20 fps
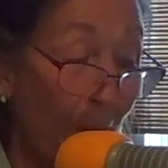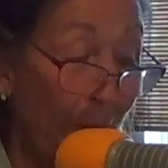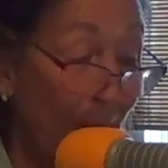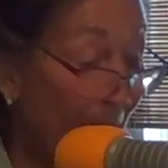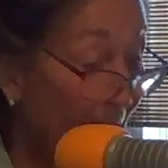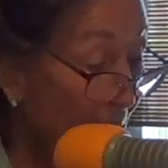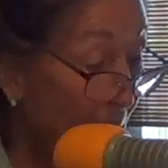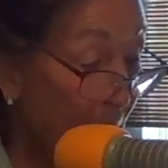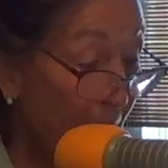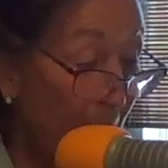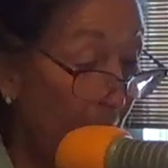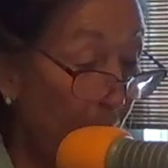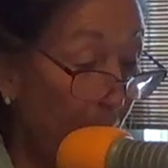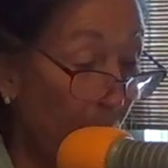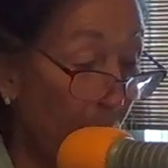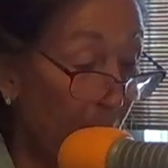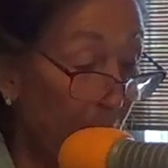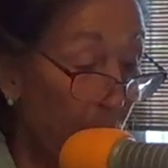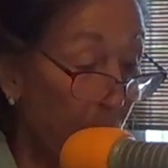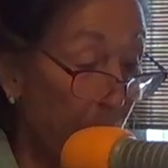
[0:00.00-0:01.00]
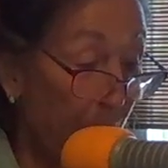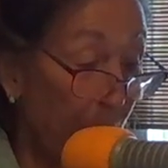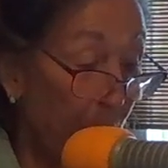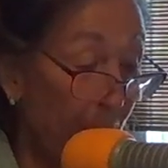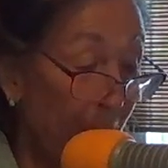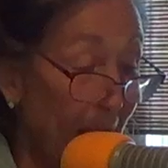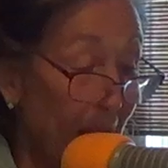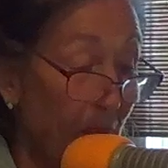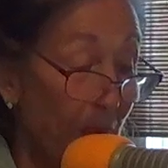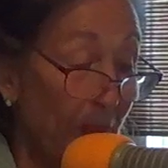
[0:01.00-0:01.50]
many people
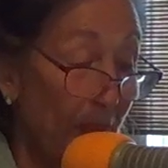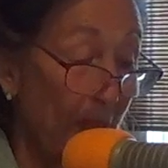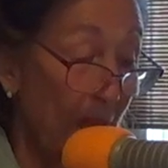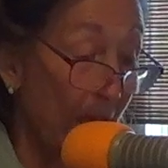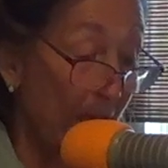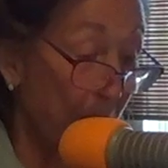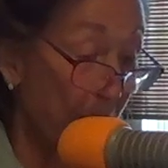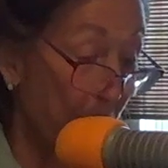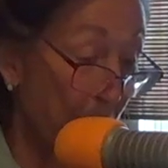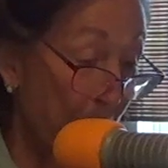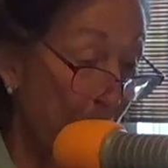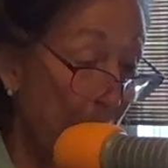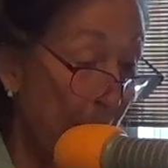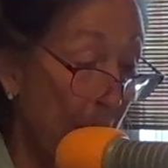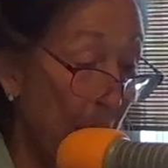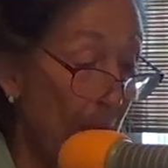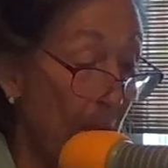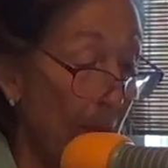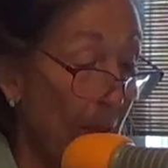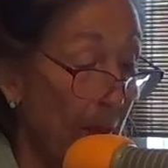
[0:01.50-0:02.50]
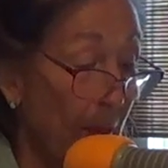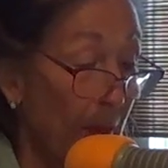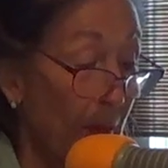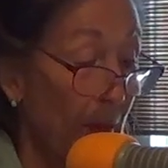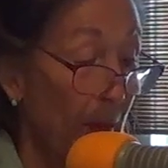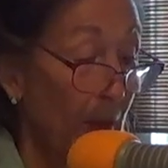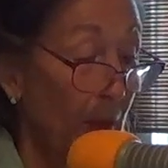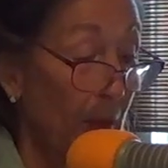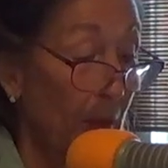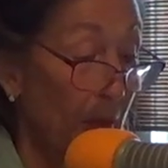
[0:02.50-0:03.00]
experience ESP,
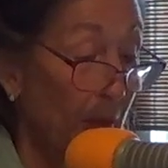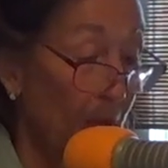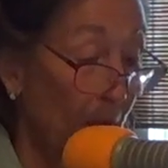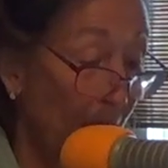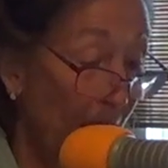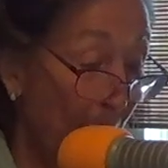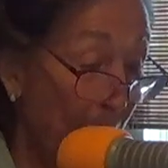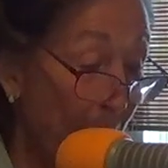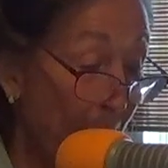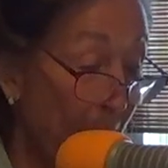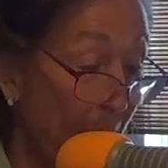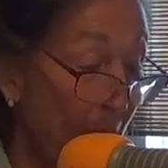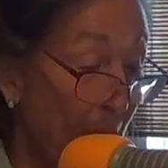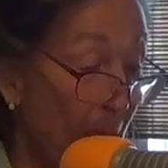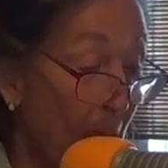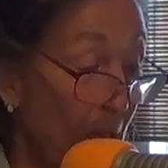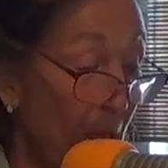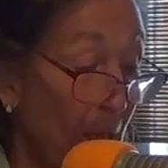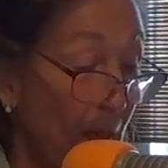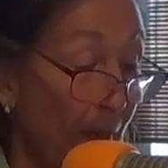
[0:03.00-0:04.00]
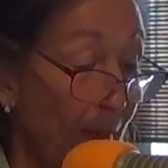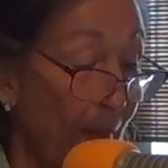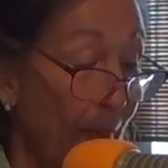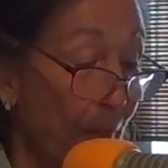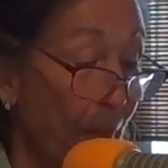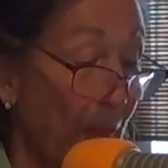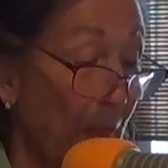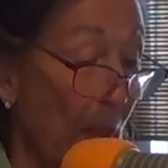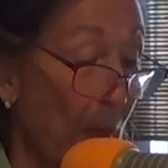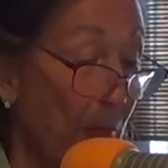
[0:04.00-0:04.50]
telepathy,
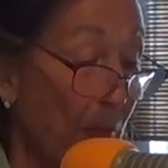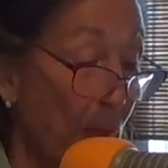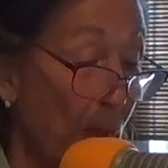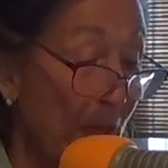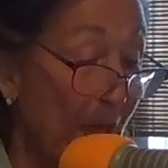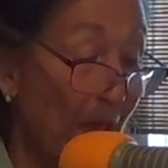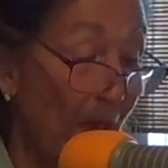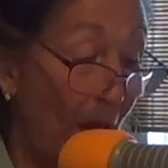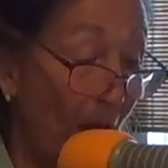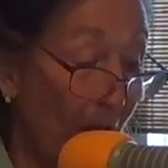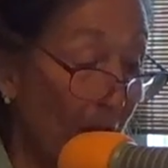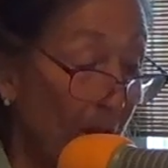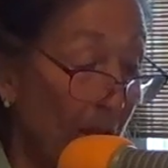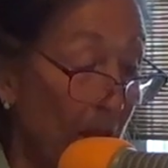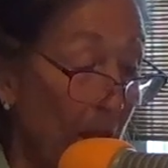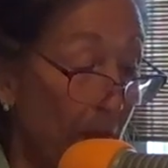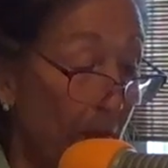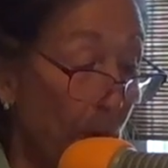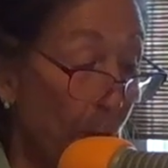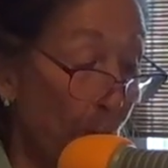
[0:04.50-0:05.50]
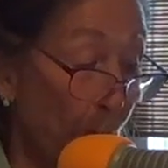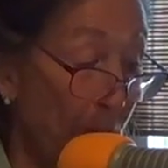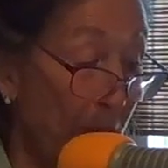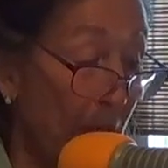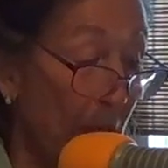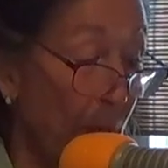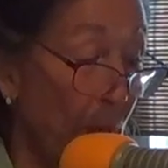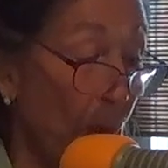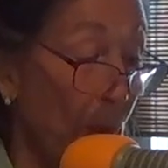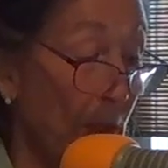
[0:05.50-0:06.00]
a precognitive
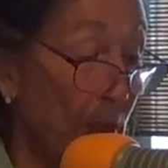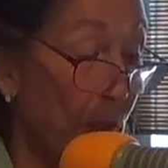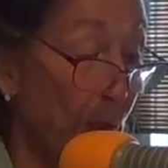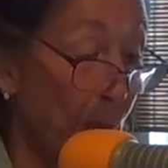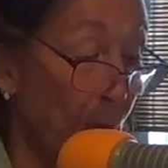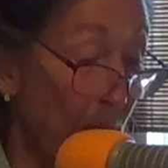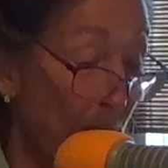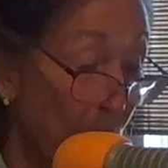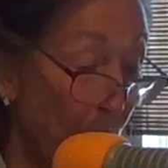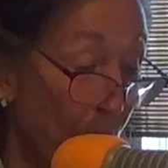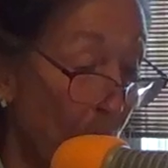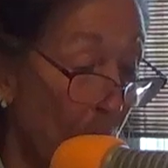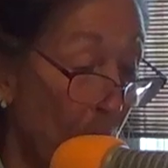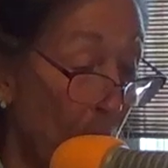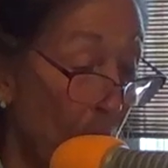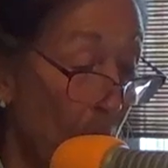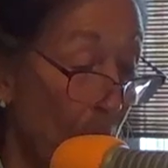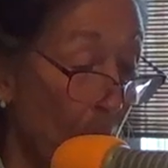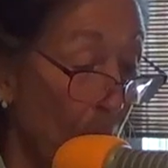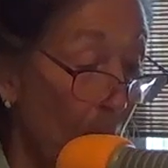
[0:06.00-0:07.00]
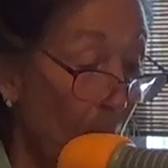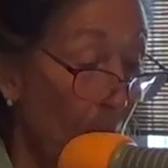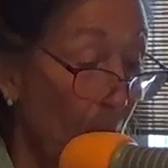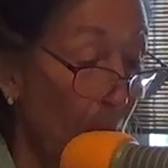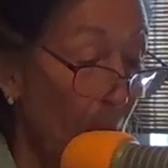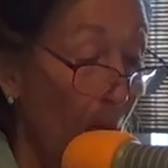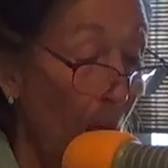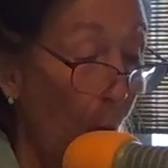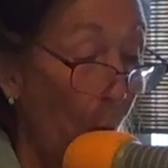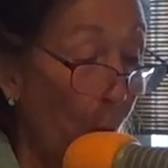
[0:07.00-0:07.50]
dream or intuition,
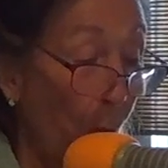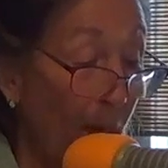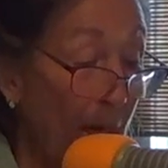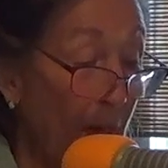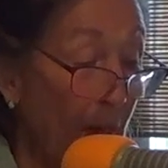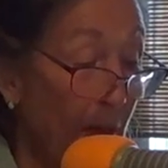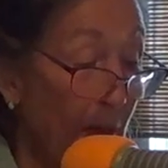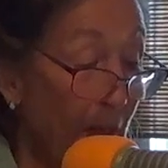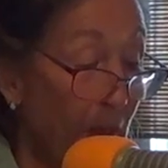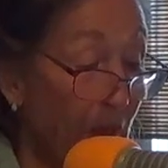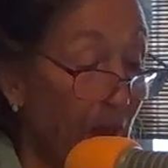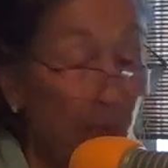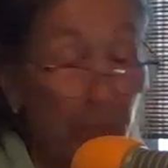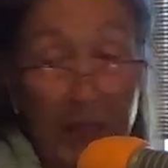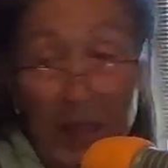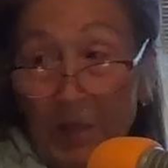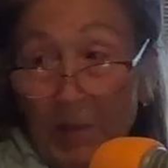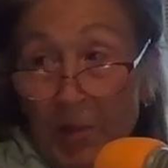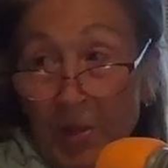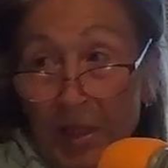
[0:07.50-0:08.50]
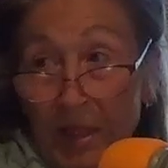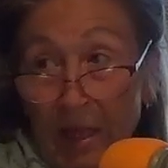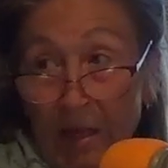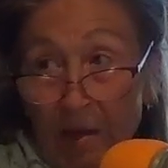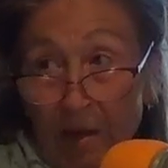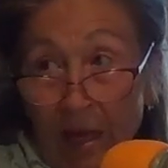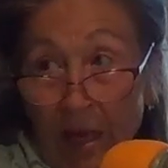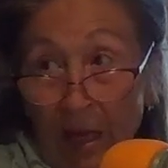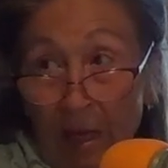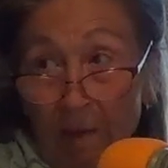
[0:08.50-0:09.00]
awareness of being
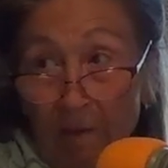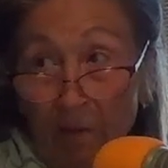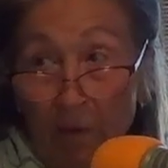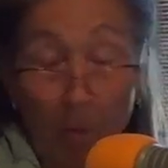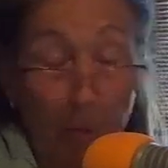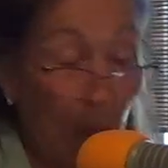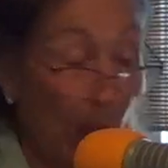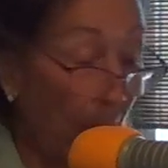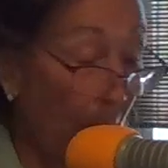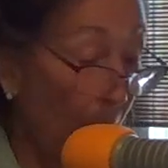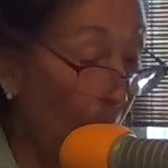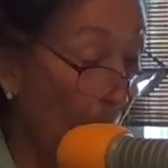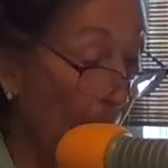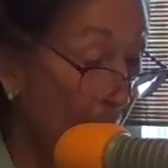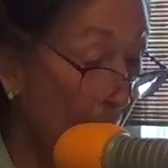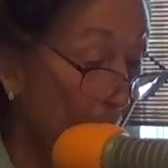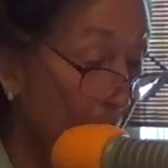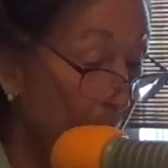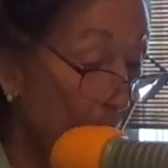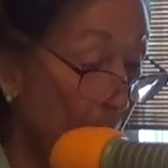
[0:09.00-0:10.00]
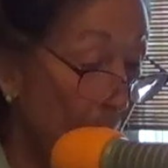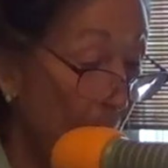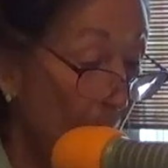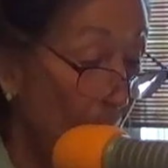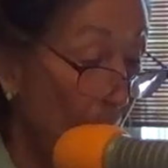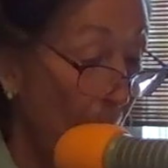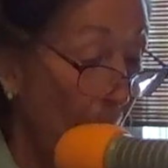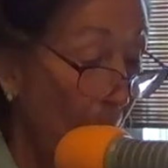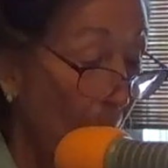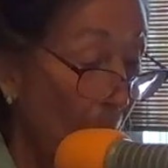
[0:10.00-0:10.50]
stared at from behind,
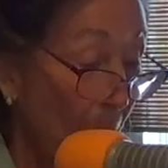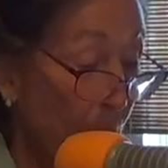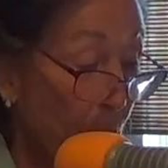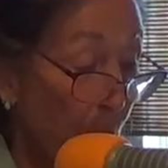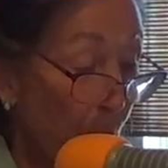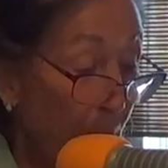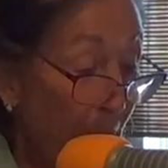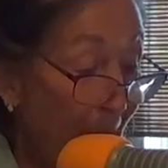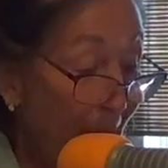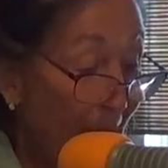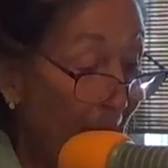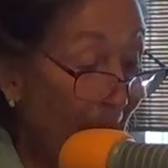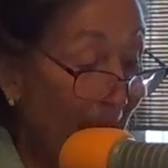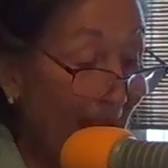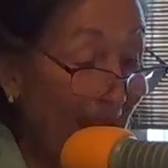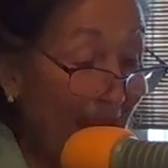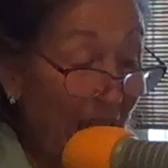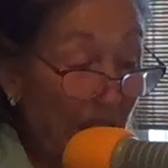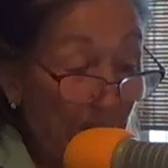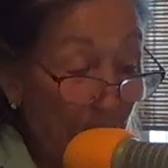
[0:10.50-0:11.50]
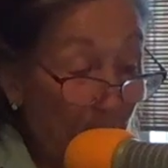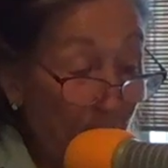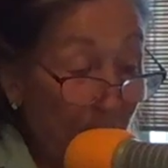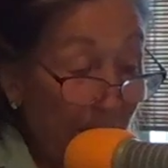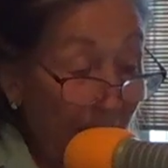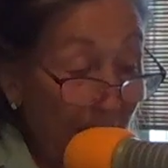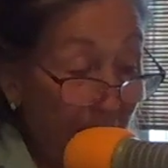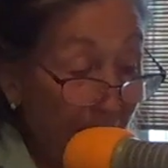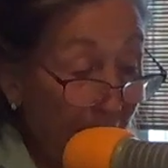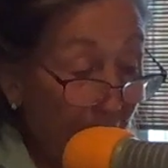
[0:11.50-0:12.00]
a dramatic near-death